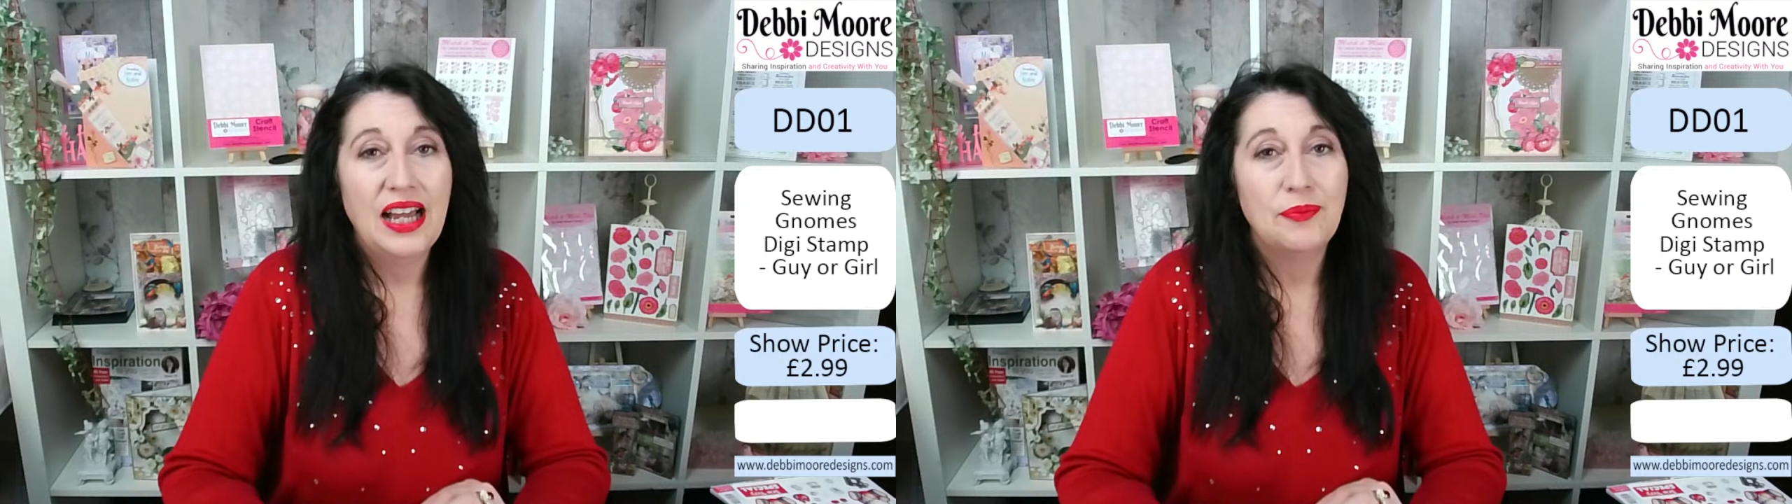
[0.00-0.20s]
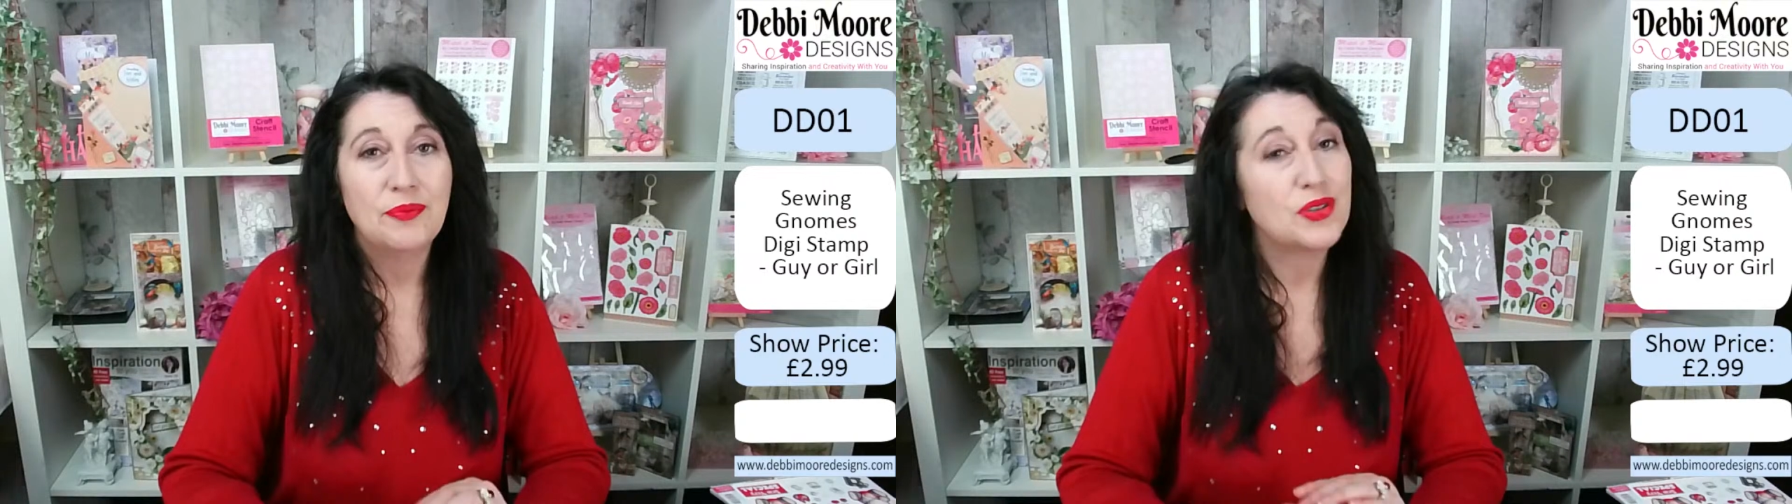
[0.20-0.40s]

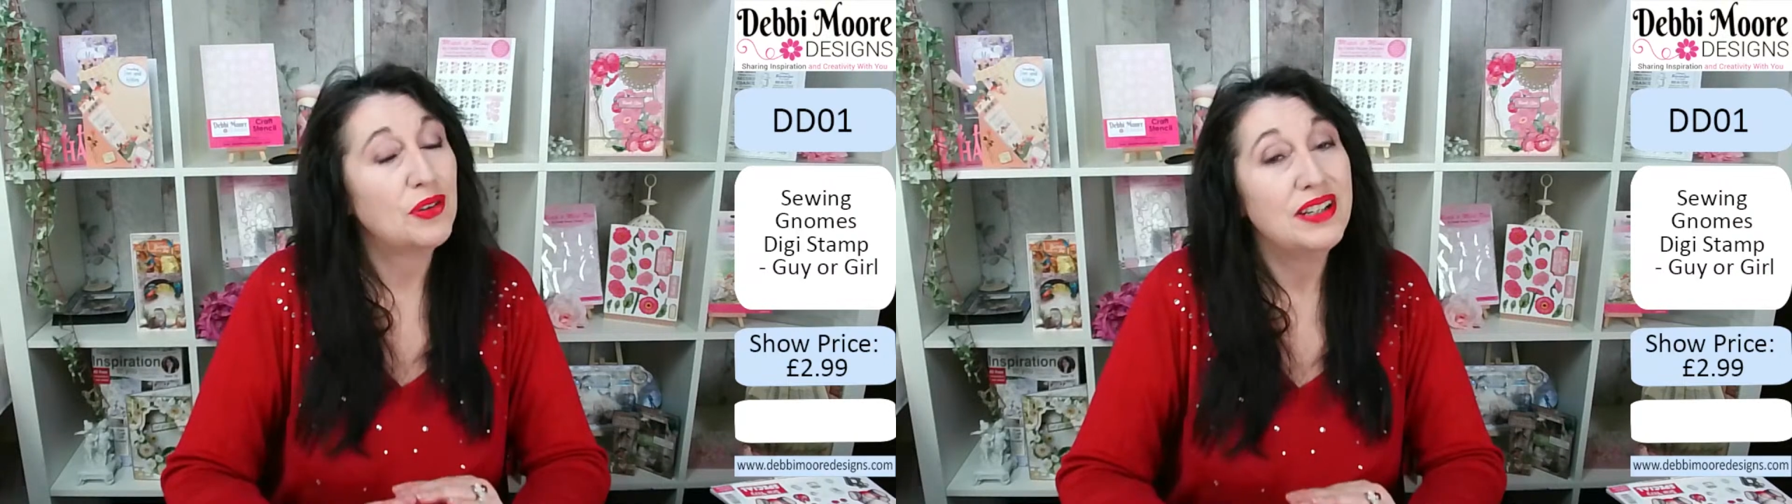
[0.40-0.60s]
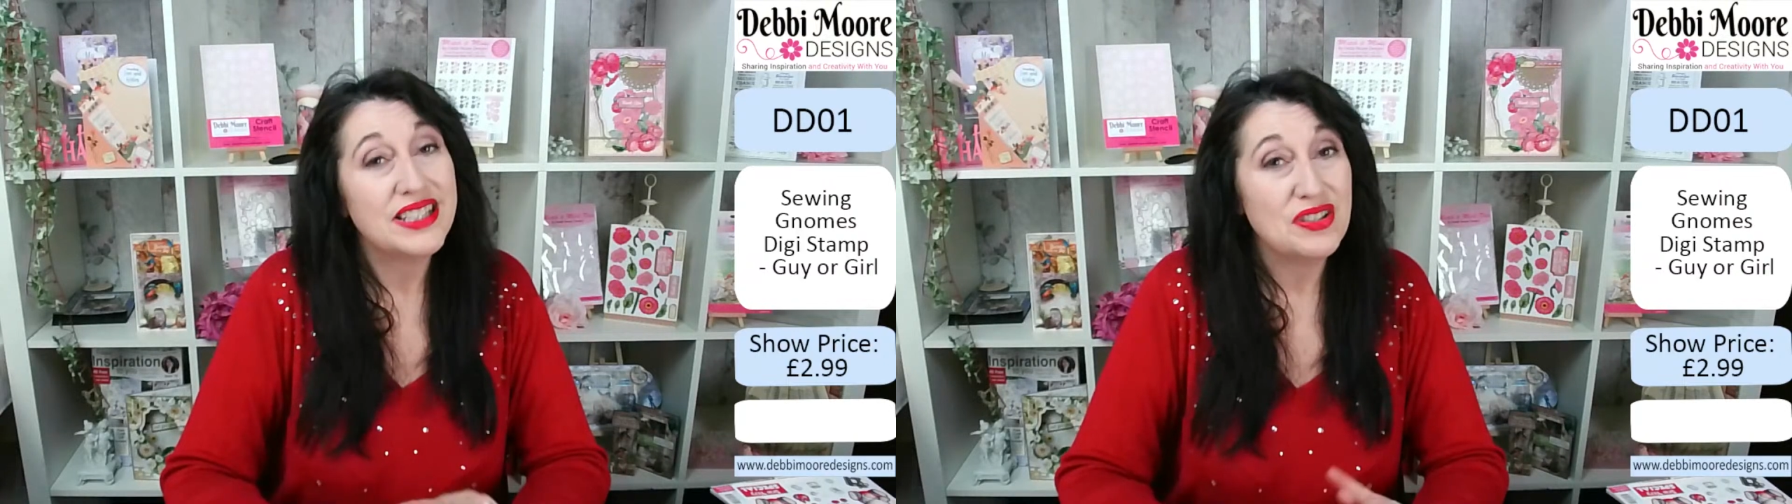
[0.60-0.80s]
So
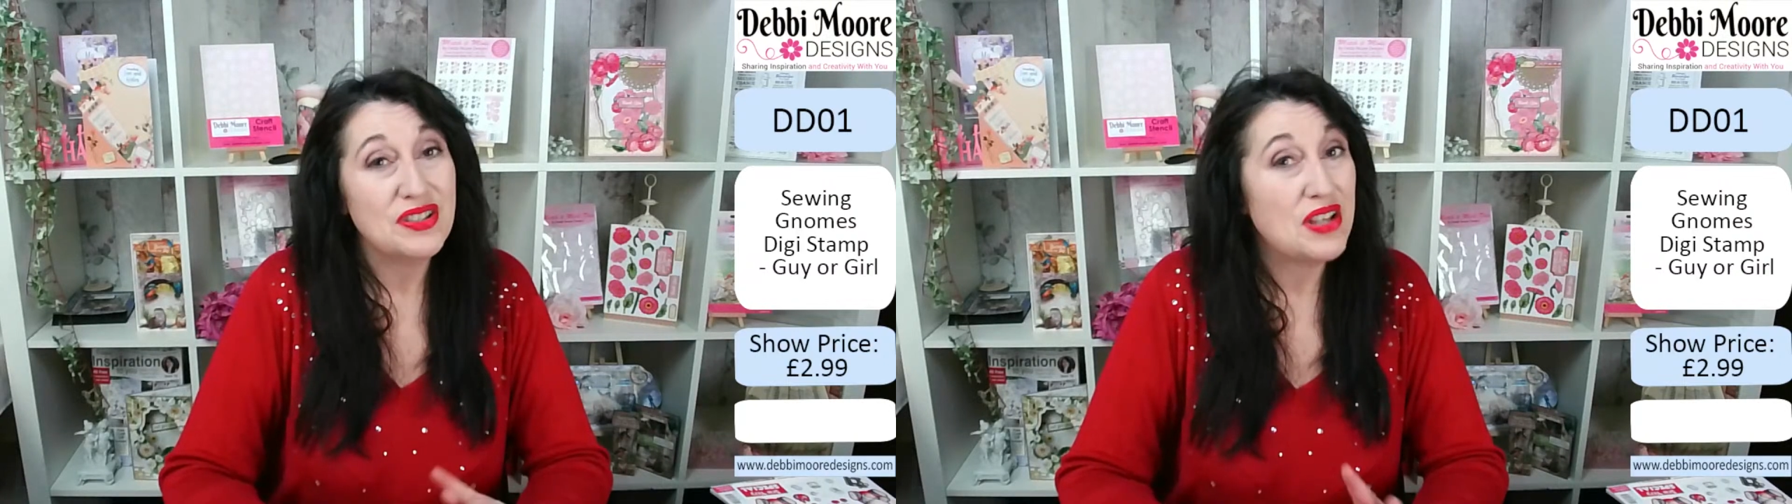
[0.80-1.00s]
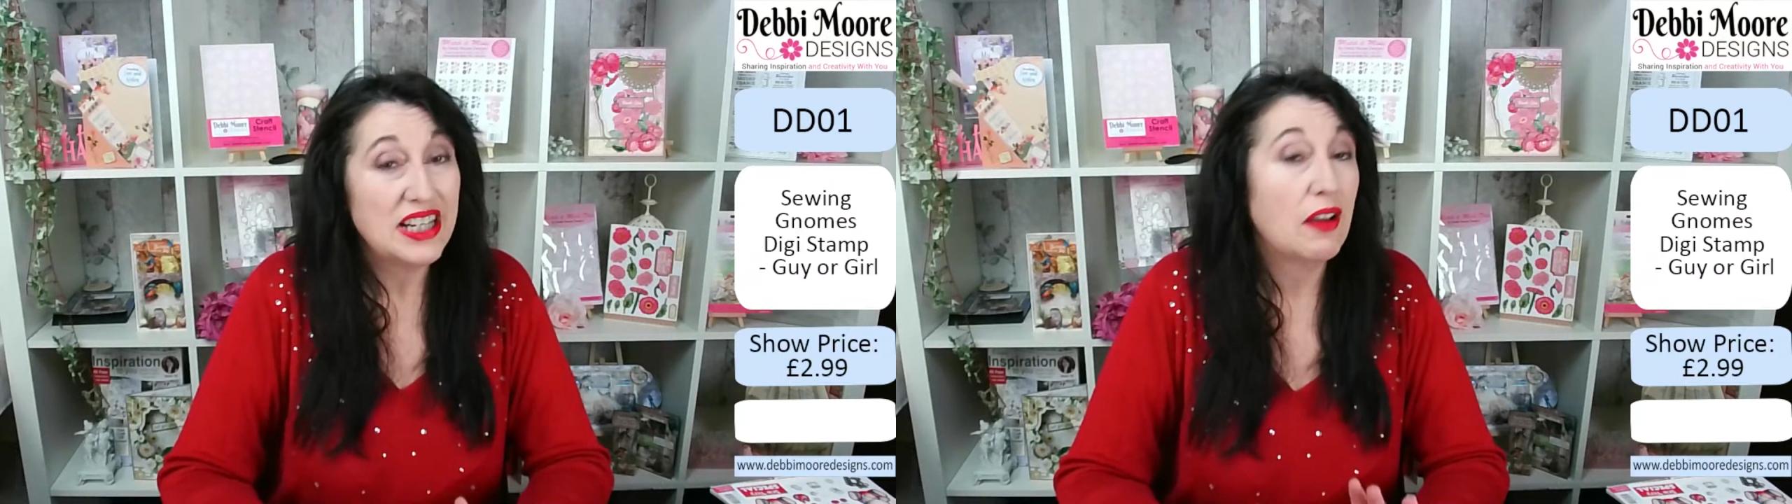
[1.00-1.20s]
there
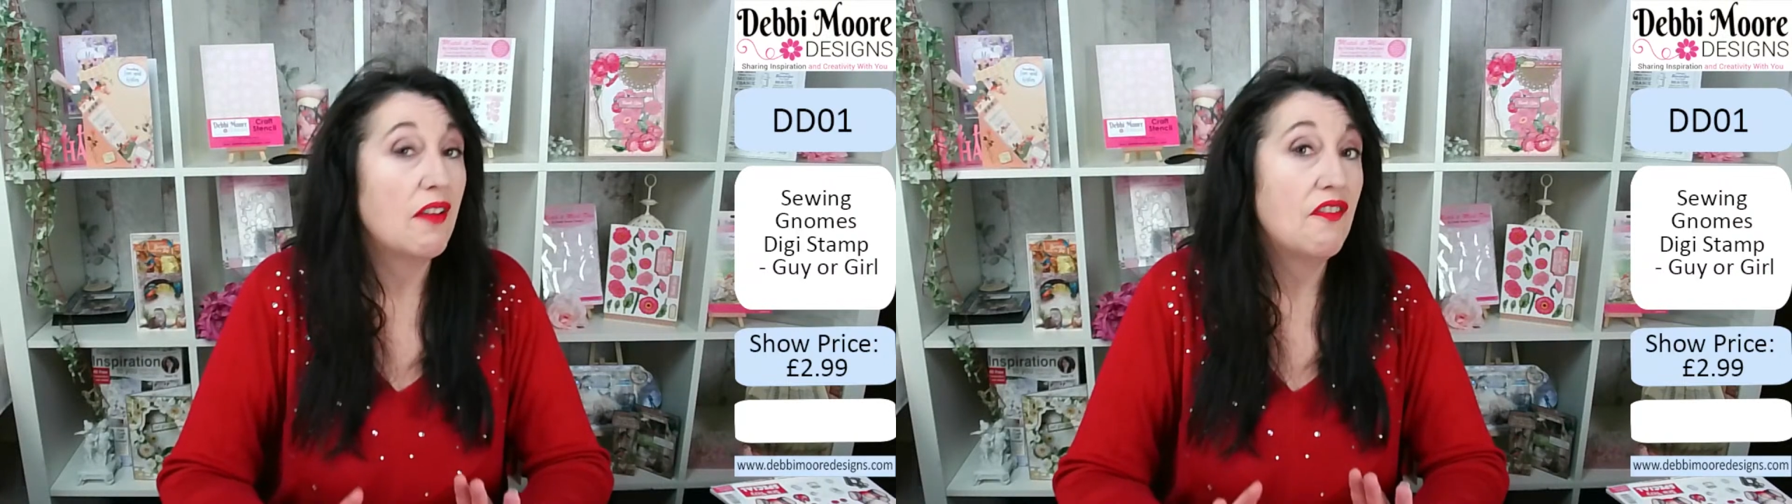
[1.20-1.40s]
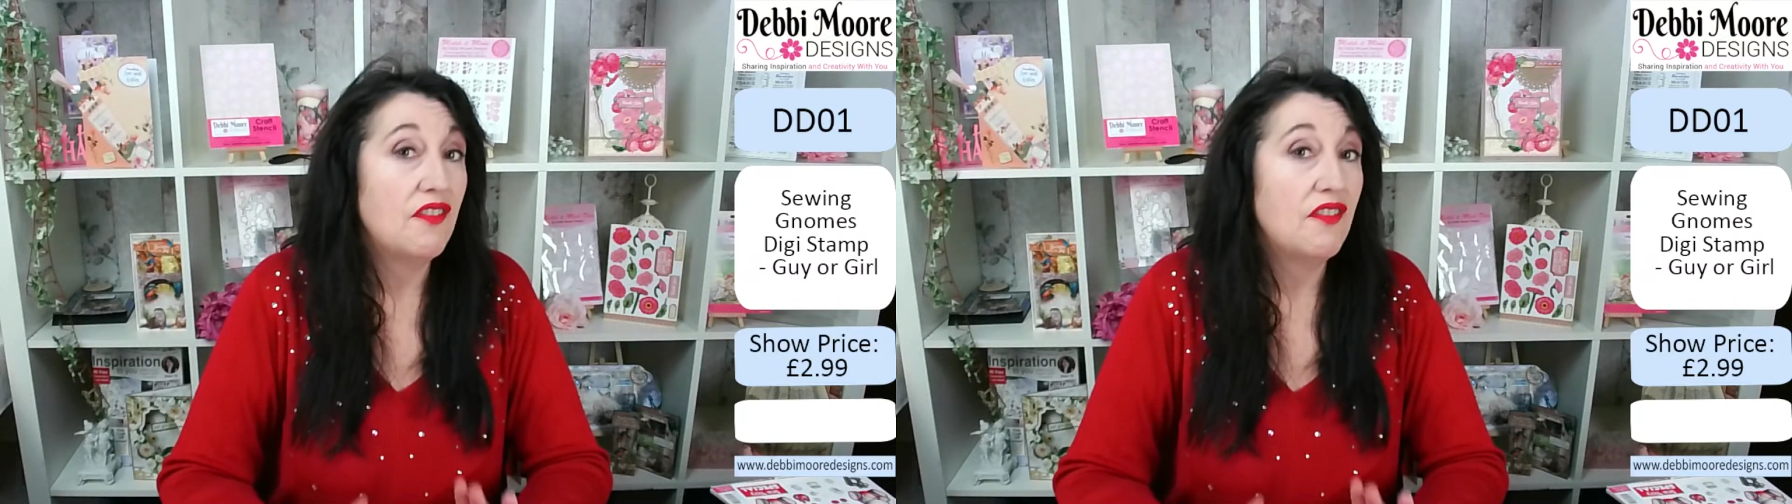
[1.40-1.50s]
isn't any